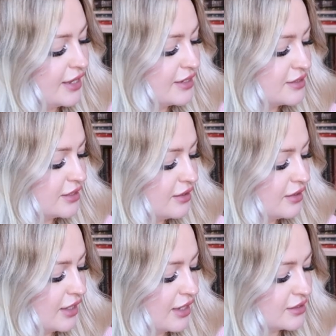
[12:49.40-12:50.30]
is
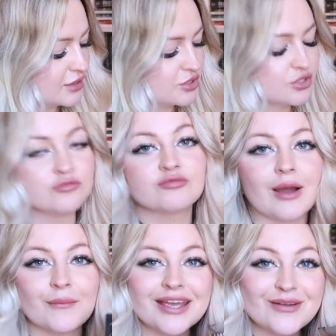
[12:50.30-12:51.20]
this
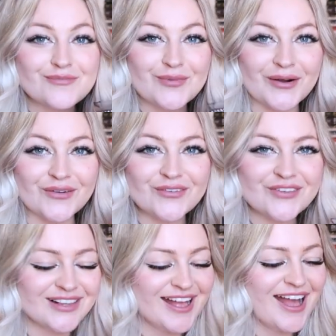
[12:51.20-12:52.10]
ceramic bowl.
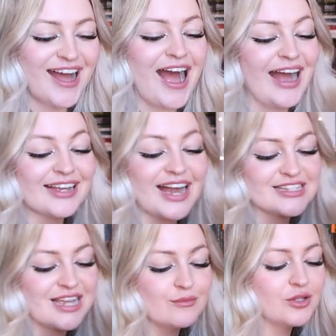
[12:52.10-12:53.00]

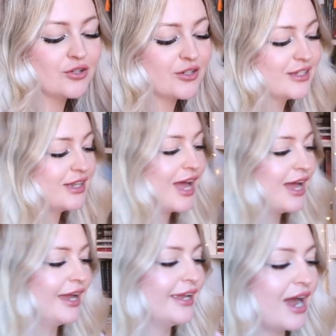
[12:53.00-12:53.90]
Guys, I'm not gonna
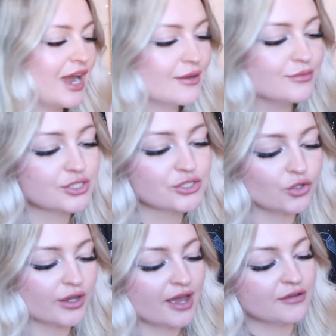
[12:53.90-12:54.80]
lie, I am a
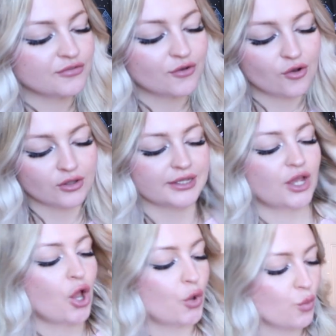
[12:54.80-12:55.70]
sucker for like
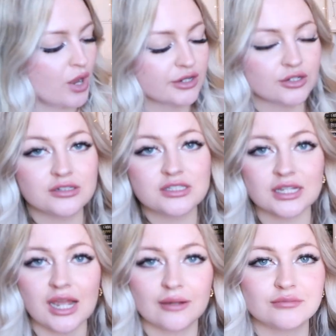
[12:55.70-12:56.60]
homeware goods.
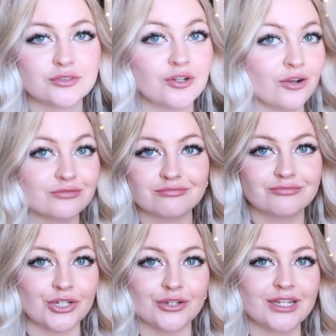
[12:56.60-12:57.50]
Like, I'm not
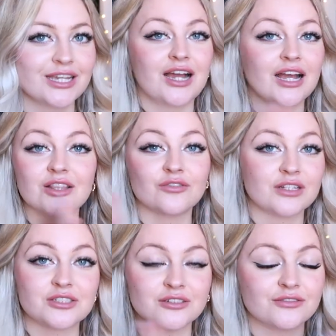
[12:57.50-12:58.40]
joking, I love
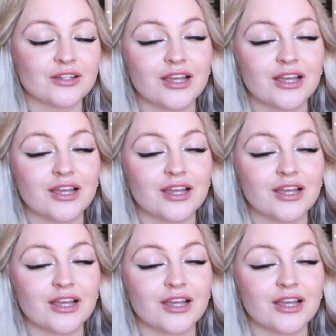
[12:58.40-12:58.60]
that stuff.